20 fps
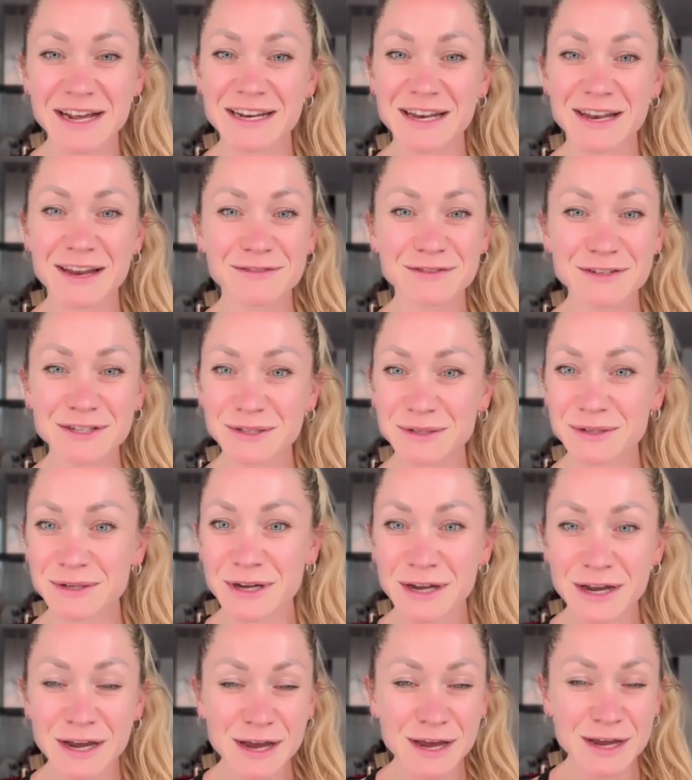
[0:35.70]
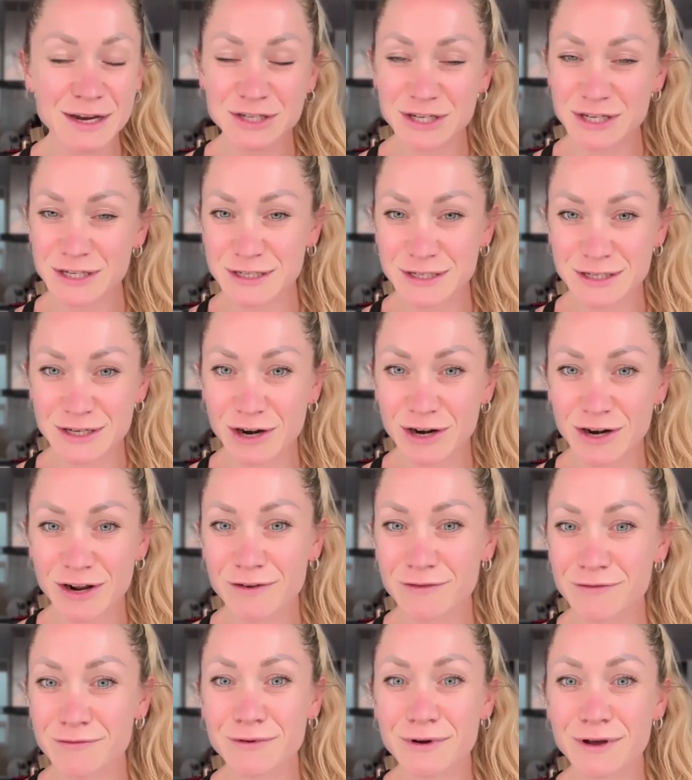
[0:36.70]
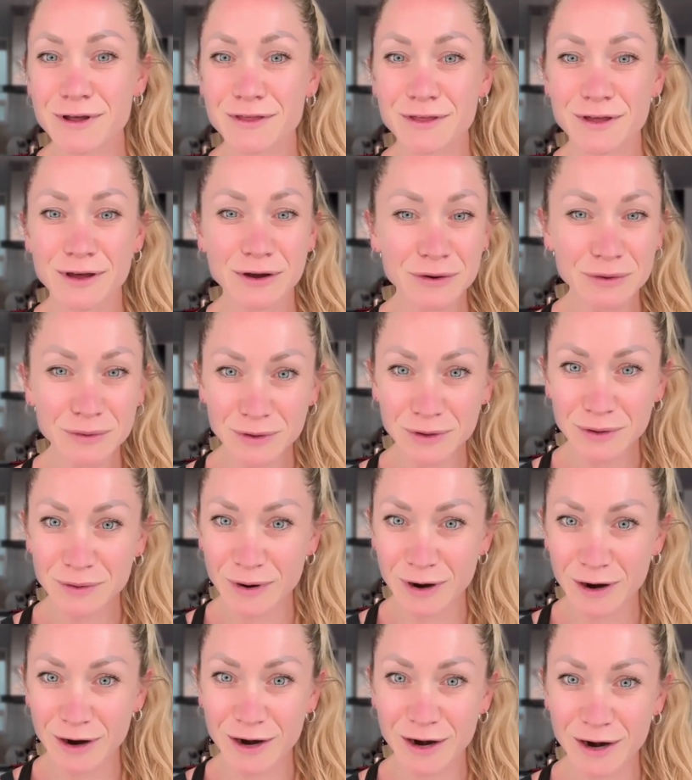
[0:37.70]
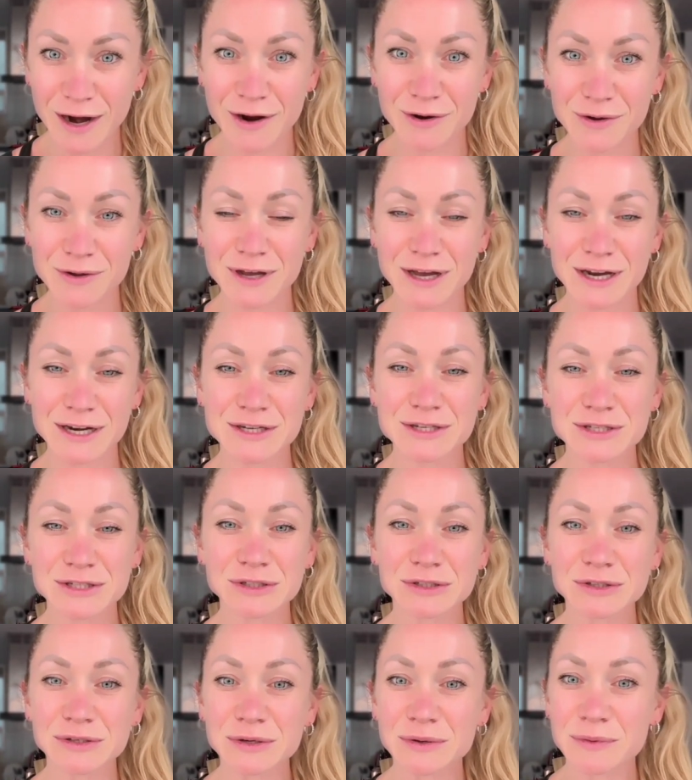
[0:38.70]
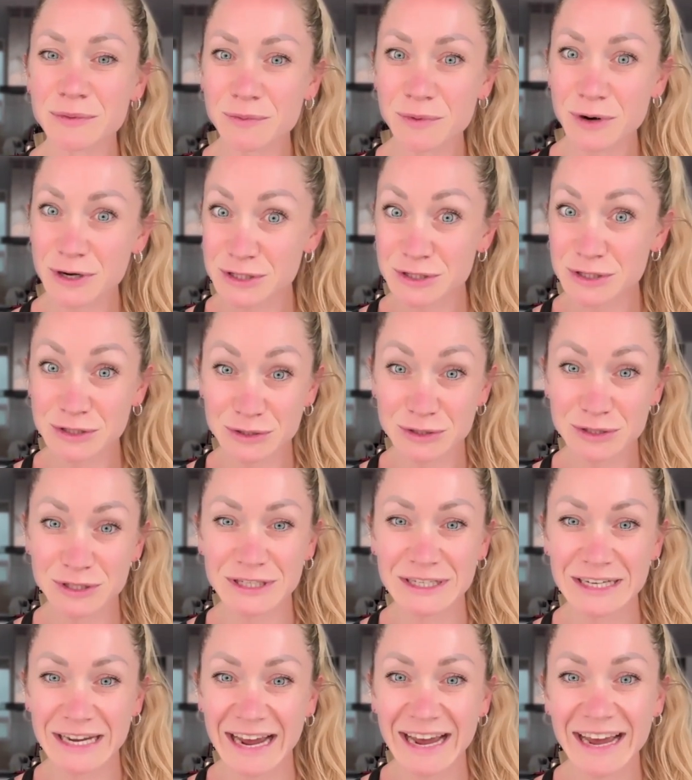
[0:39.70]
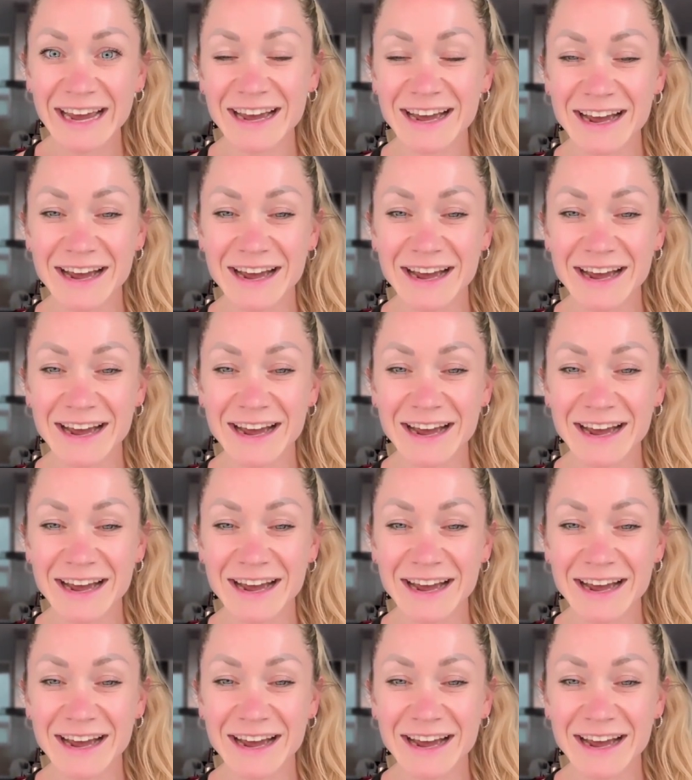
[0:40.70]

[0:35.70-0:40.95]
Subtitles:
I'd love to just start off with who you are, how you got into what you do today.